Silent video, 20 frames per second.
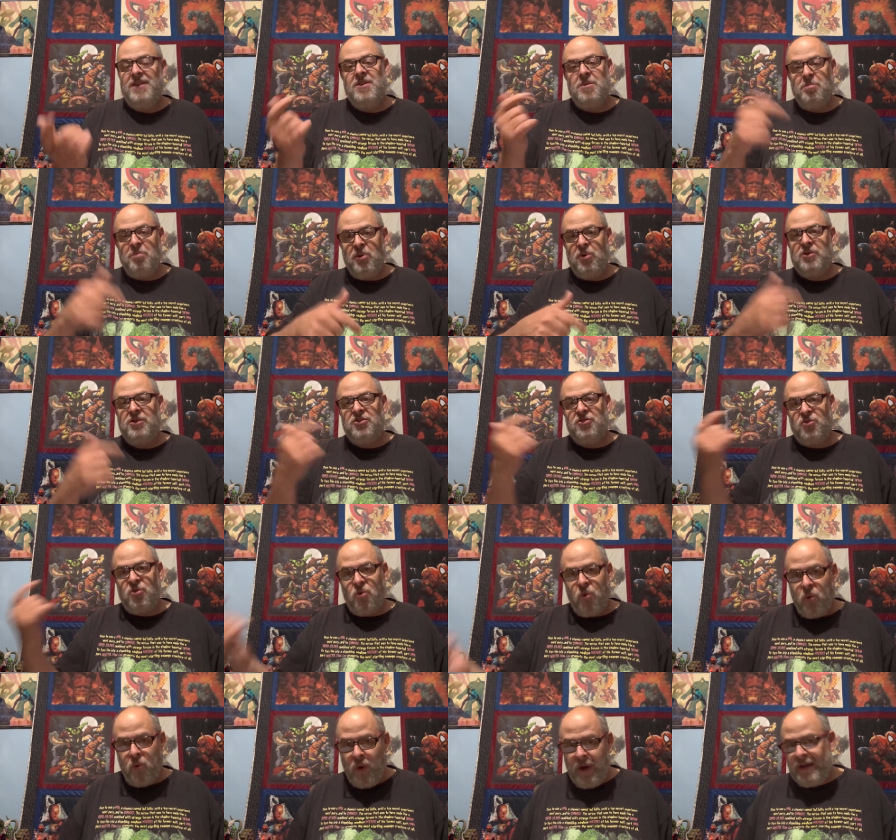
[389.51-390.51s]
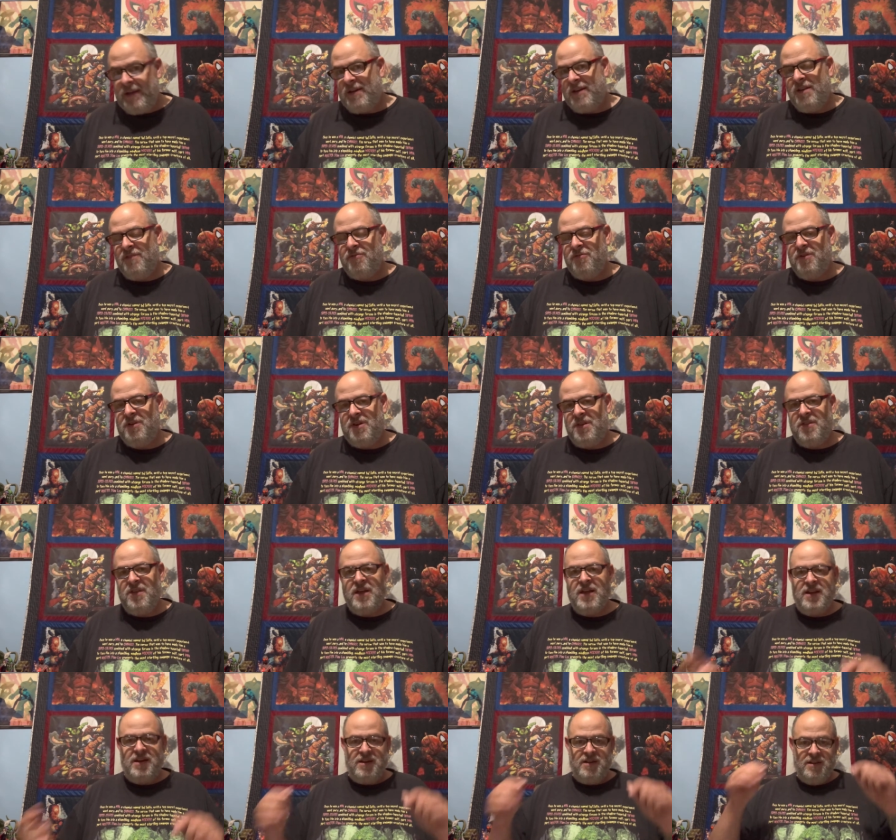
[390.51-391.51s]
the book is quite different
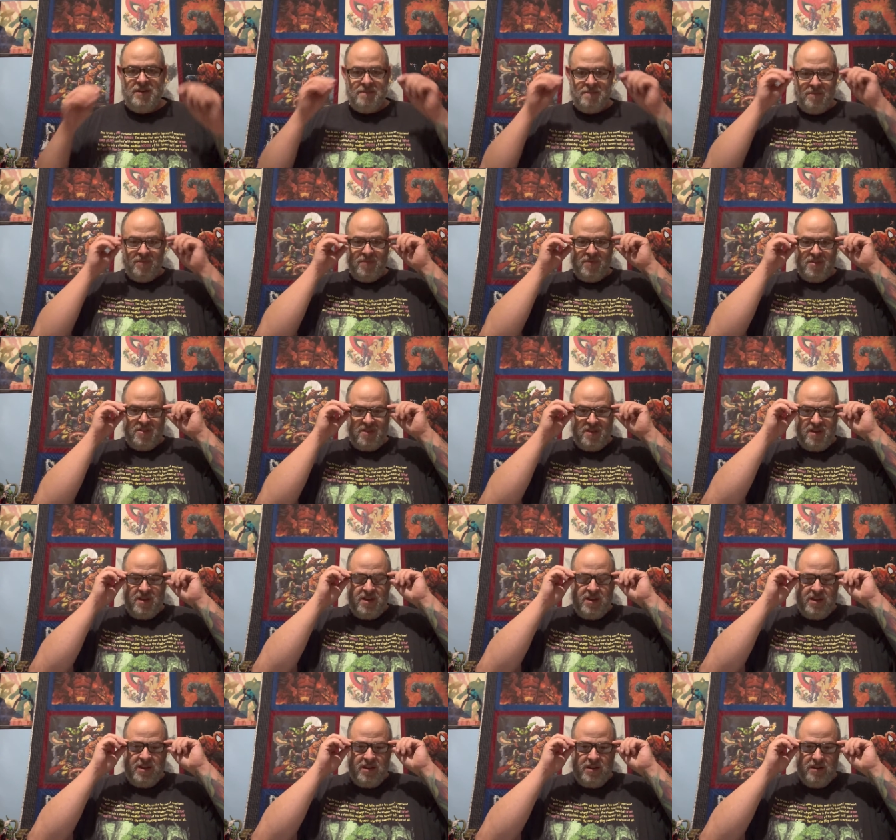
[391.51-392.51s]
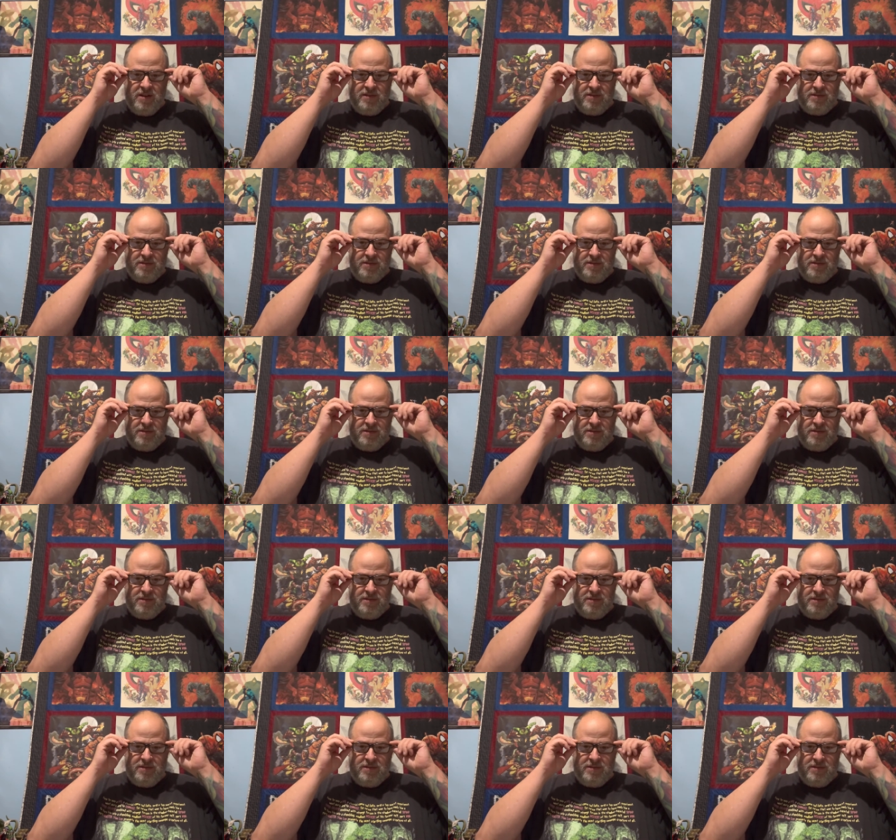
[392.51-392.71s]
than the